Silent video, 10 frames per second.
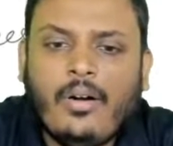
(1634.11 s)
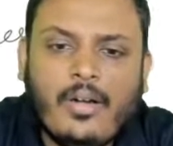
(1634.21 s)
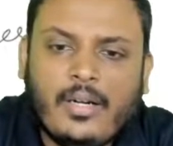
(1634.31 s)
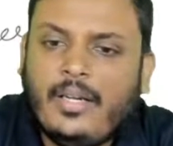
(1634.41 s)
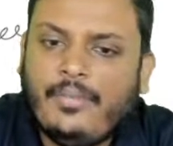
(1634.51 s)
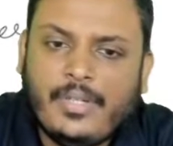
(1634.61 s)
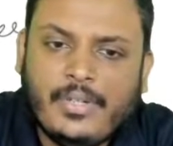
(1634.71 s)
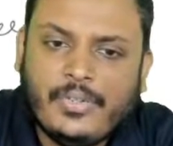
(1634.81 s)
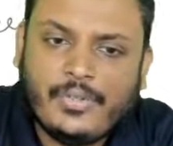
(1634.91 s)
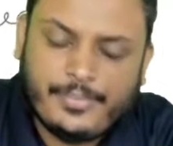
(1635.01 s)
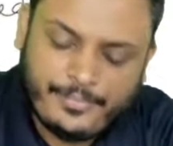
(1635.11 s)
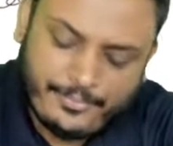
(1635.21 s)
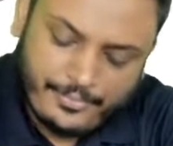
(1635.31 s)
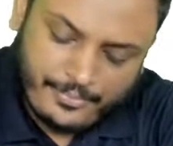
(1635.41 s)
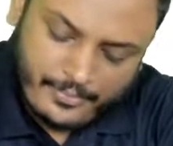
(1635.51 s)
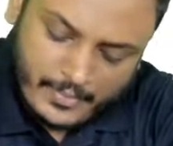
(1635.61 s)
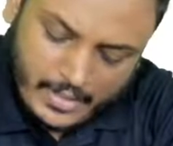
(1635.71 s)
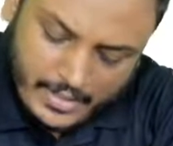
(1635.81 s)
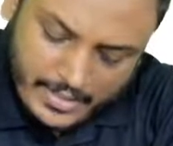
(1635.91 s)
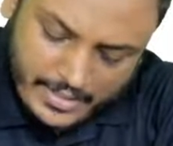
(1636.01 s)
oral evidence.
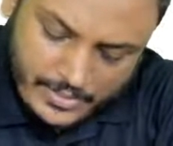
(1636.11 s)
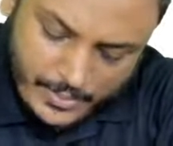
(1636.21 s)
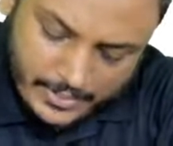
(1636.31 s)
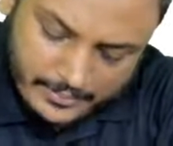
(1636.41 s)
Next one.